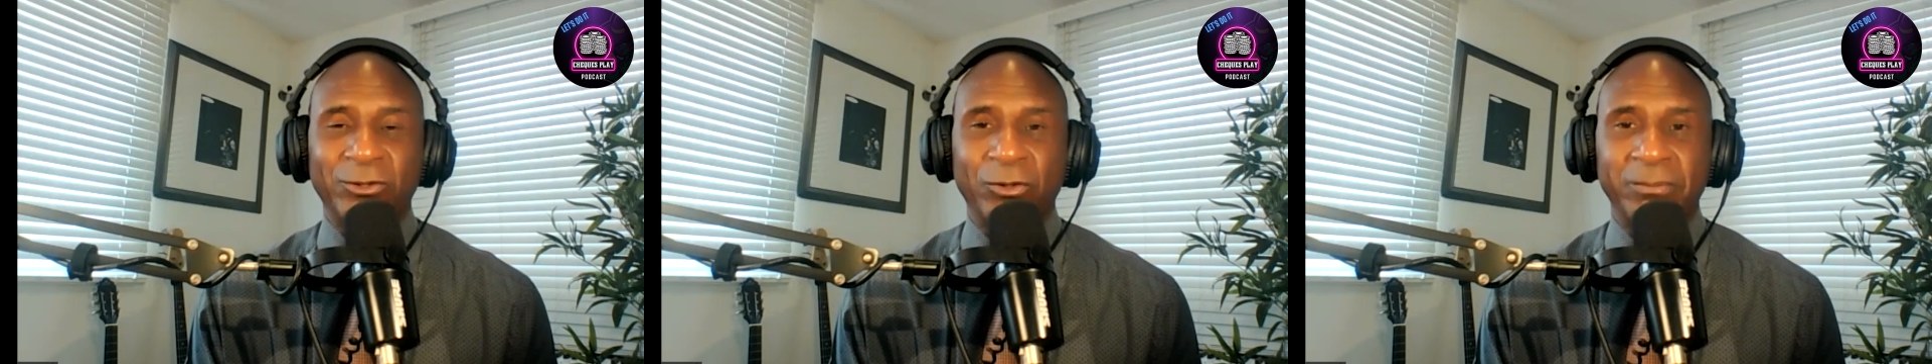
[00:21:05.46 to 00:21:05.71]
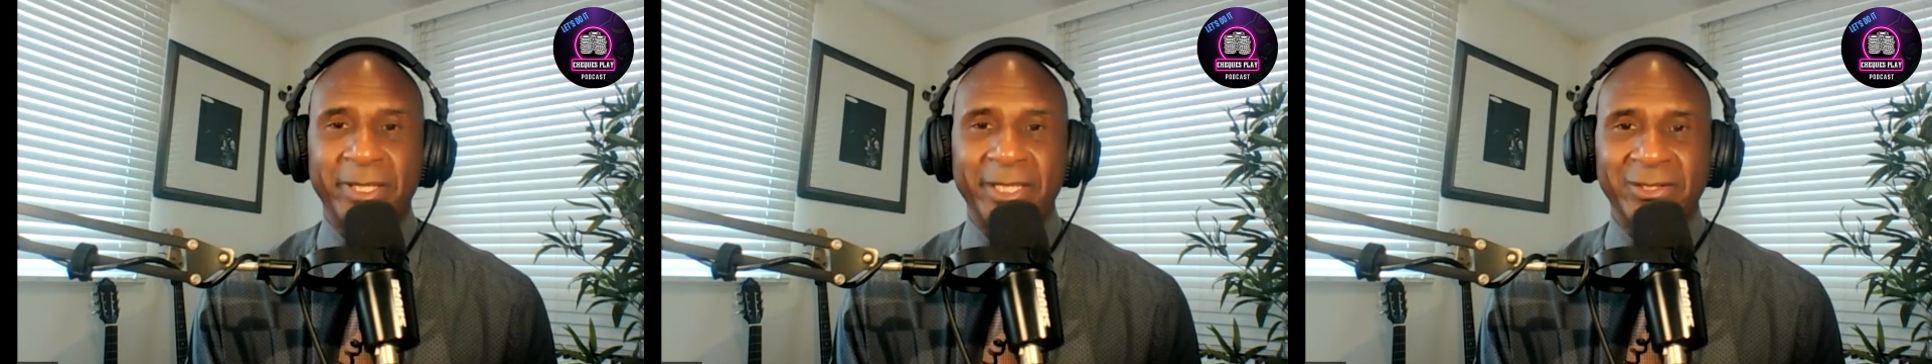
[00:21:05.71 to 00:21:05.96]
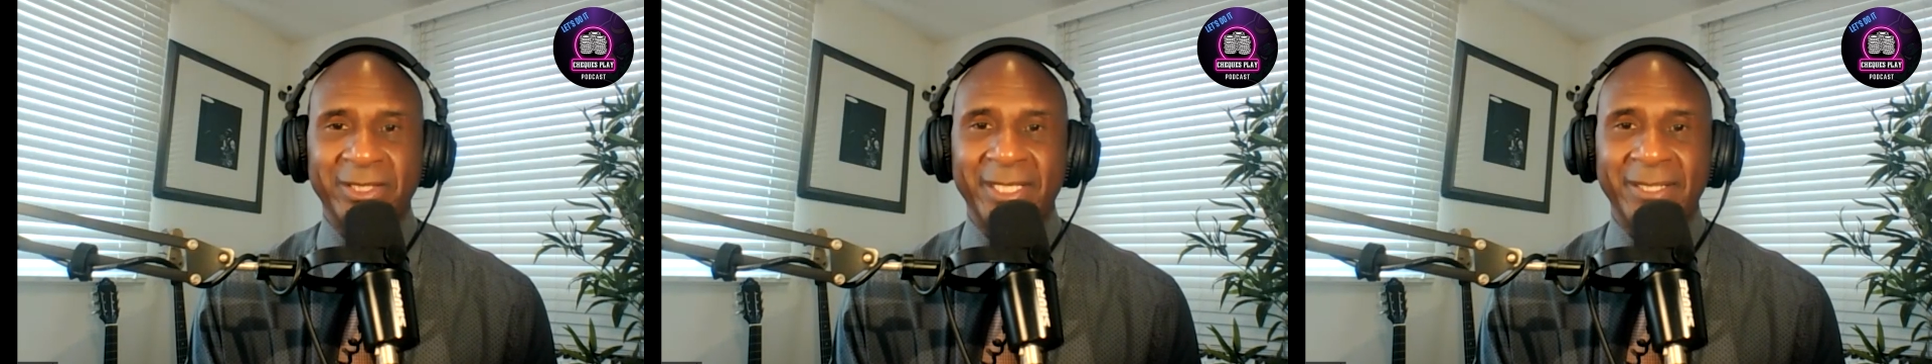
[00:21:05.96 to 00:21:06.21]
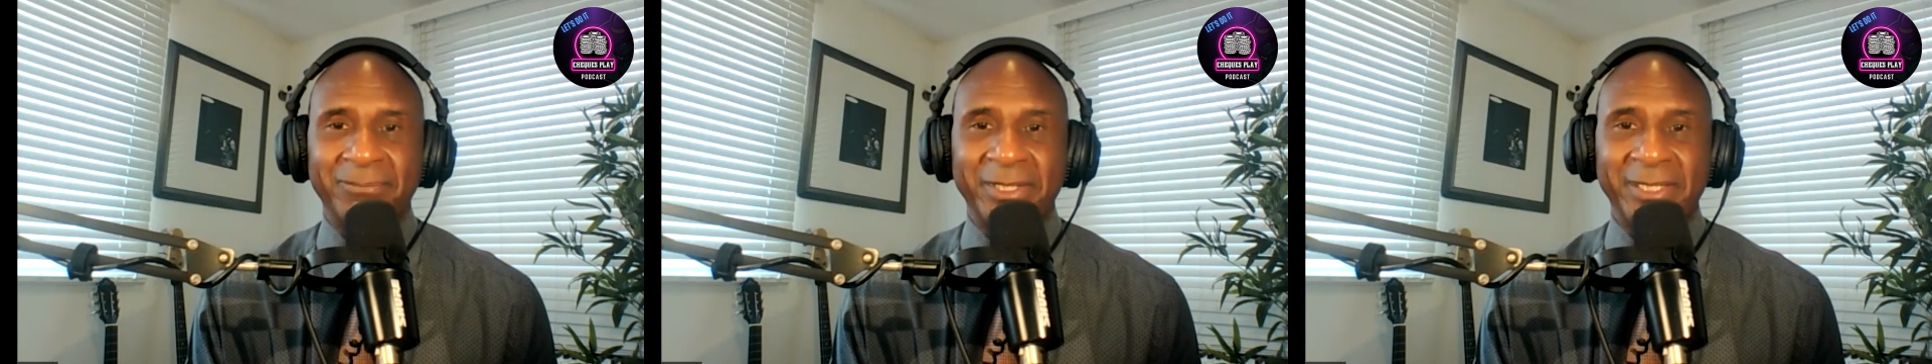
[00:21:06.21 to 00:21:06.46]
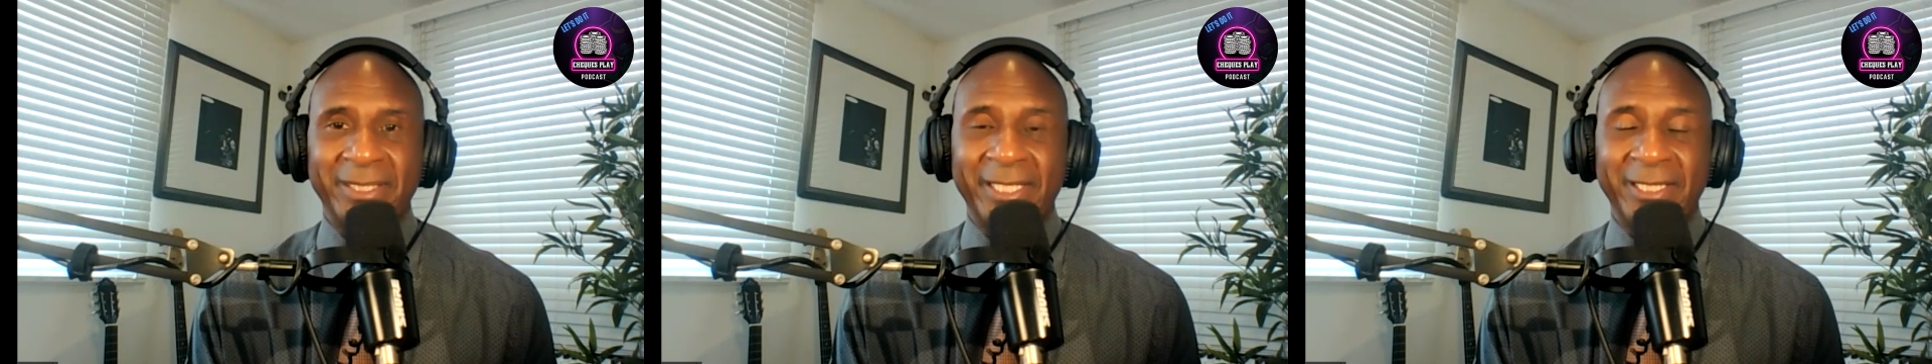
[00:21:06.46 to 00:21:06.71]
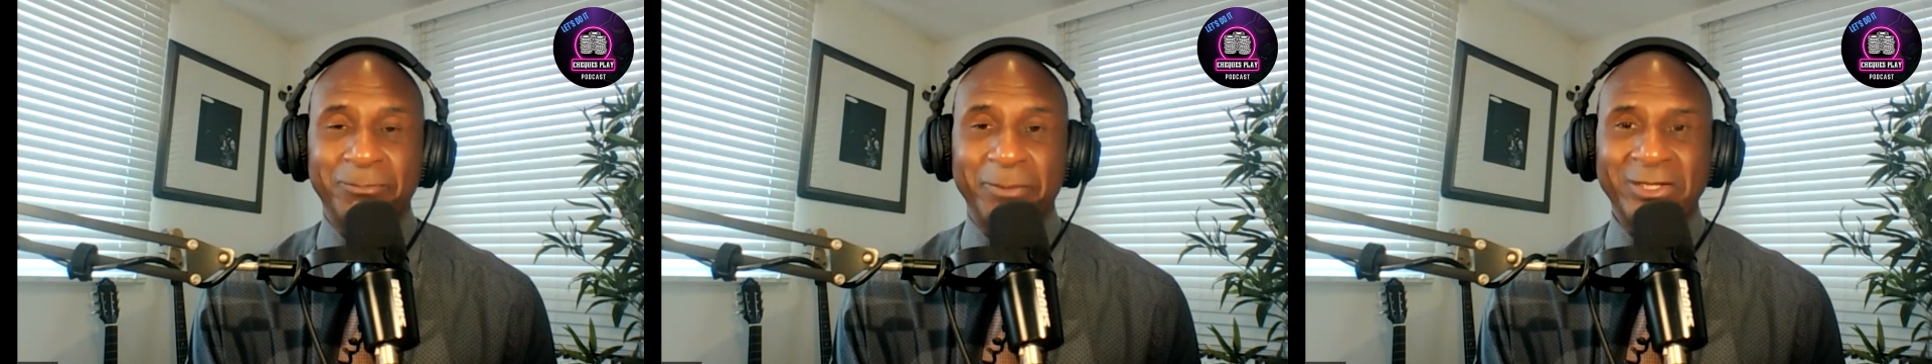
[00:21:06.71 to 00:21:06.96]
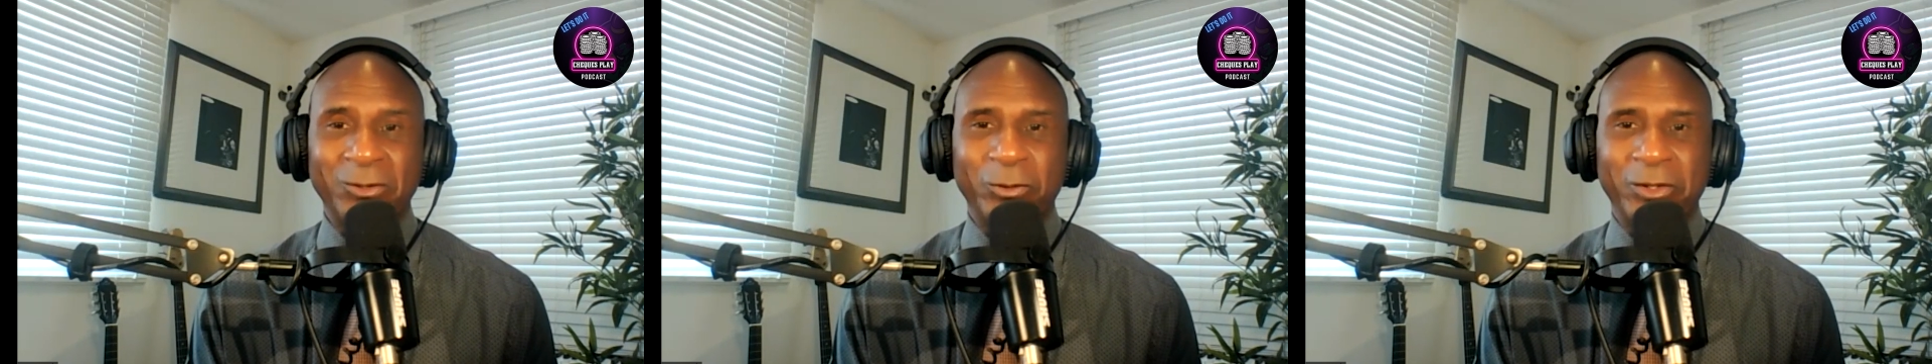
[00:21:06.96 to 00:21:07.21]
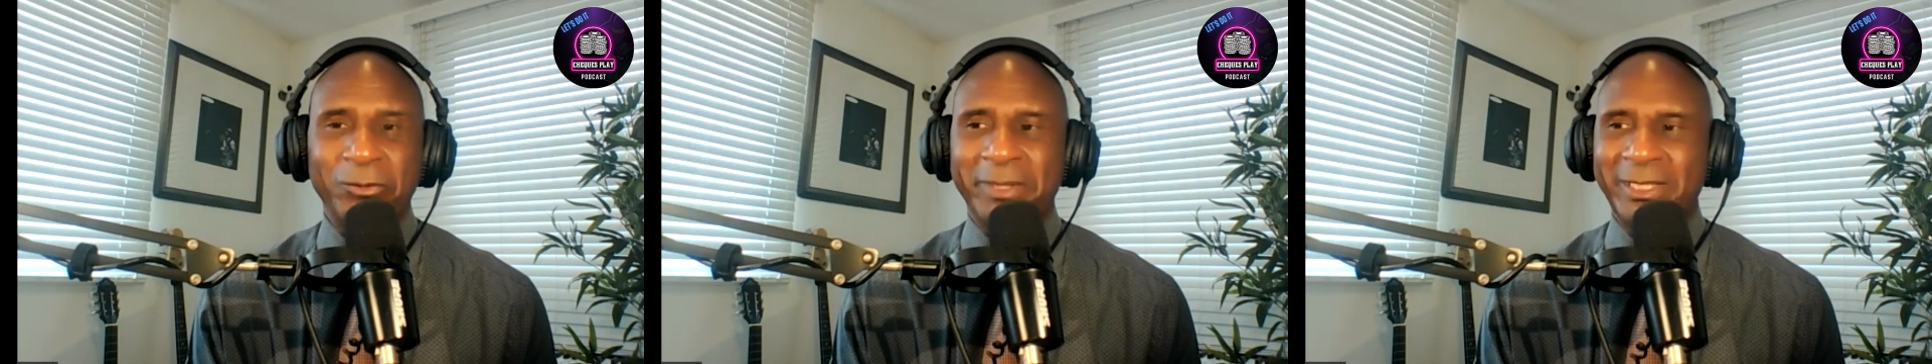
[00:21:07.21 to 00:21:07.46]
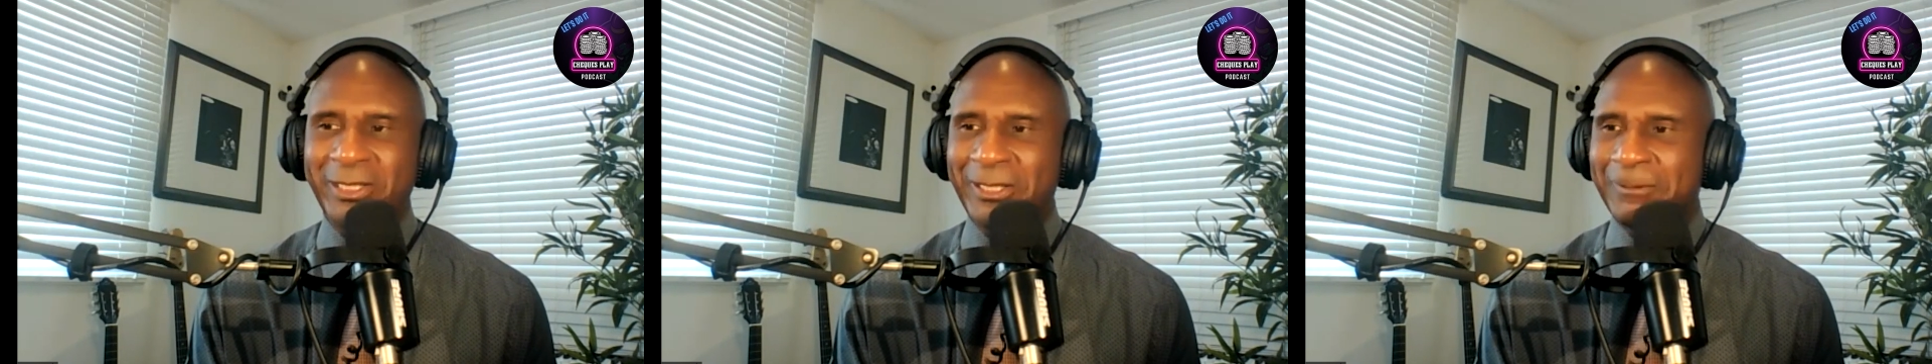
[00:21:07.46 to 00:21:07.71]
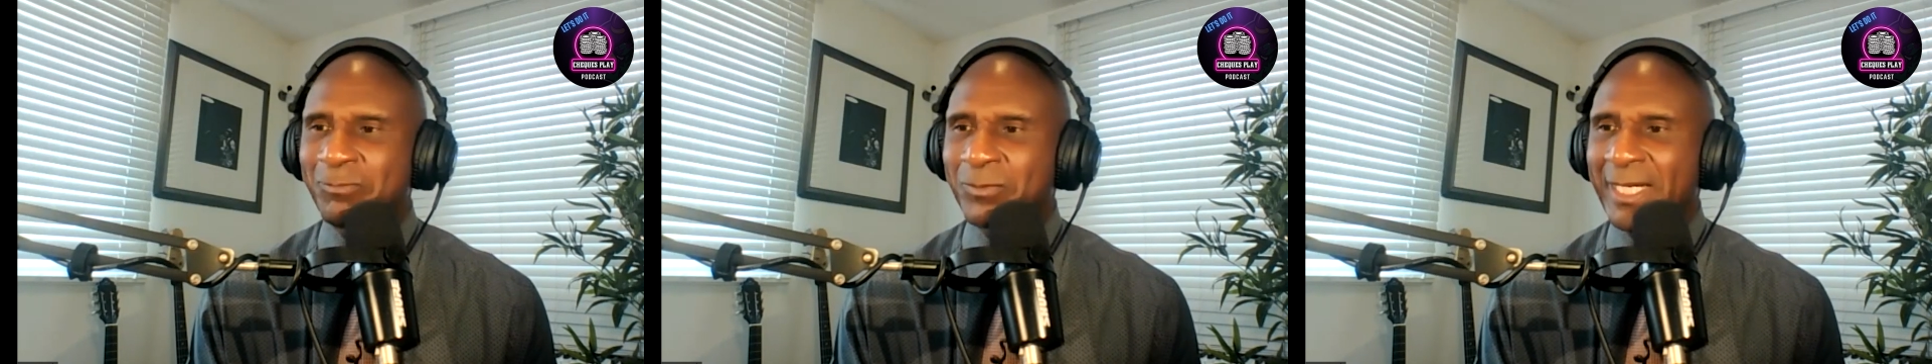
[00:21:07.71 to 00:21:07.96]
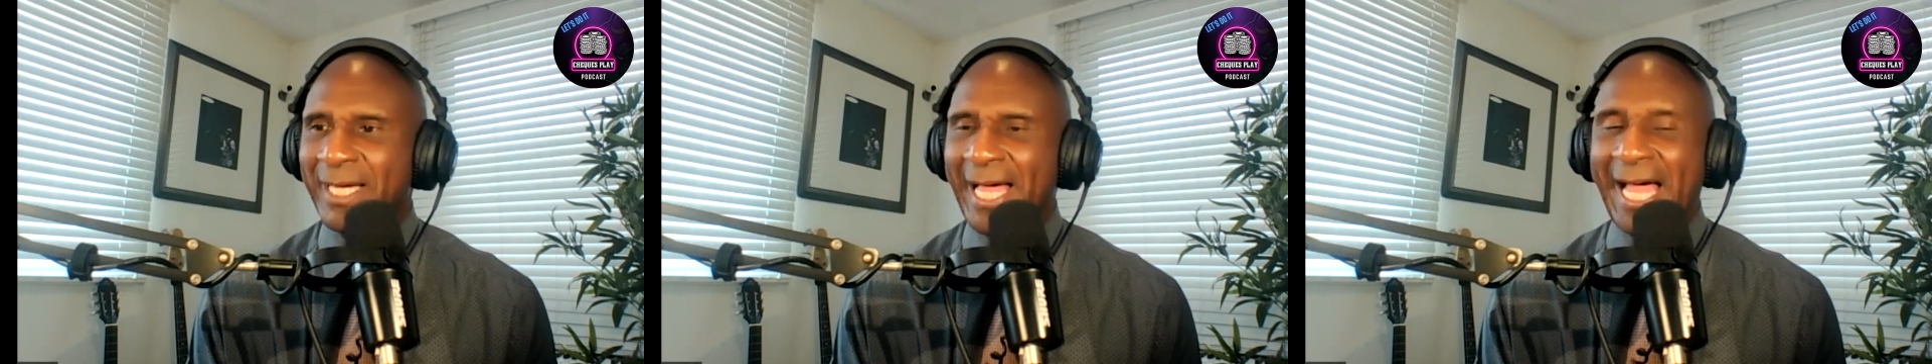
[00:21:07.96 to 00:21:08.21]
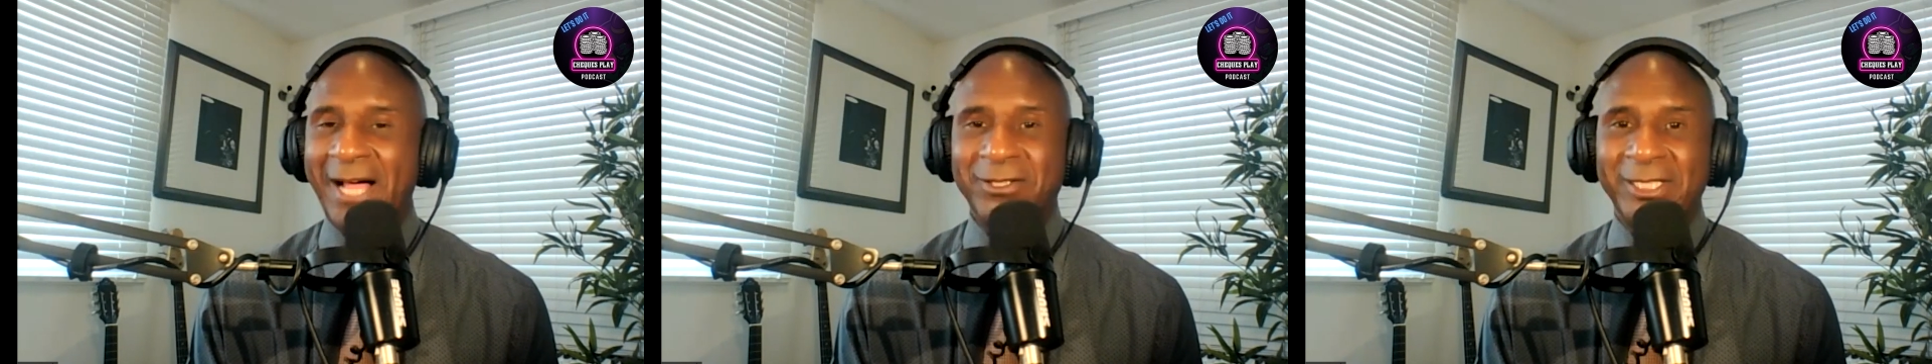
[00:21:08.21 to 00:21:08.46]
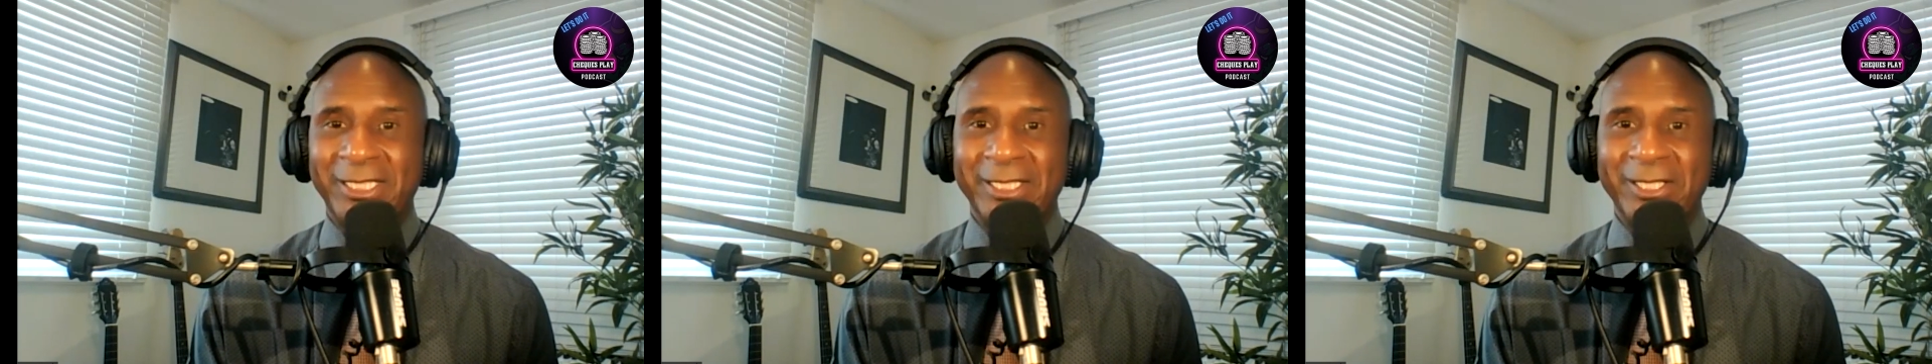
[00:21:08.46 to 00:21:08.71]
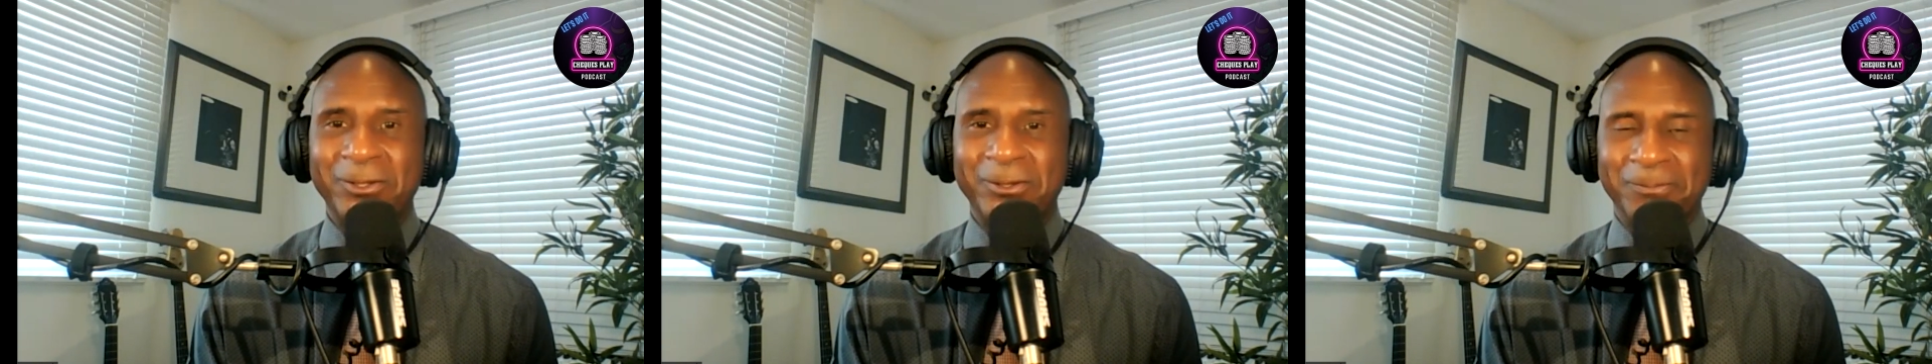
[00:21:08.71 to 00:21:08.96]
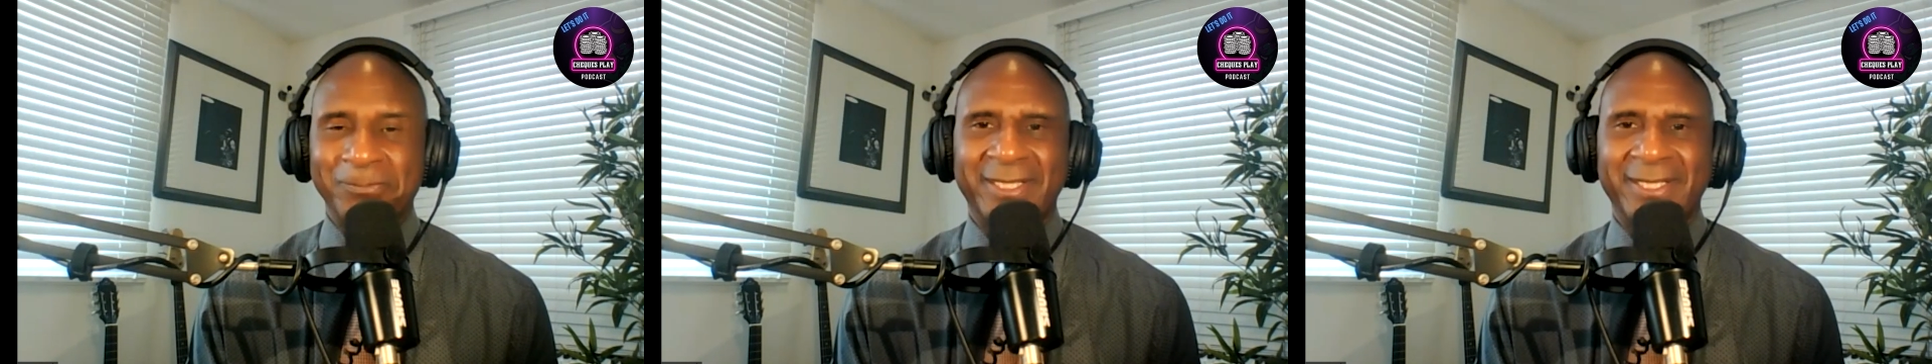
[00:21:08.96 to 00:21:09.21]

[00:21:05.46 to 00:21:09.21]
so much. I mean, and especially when you mentioned Al de Leon.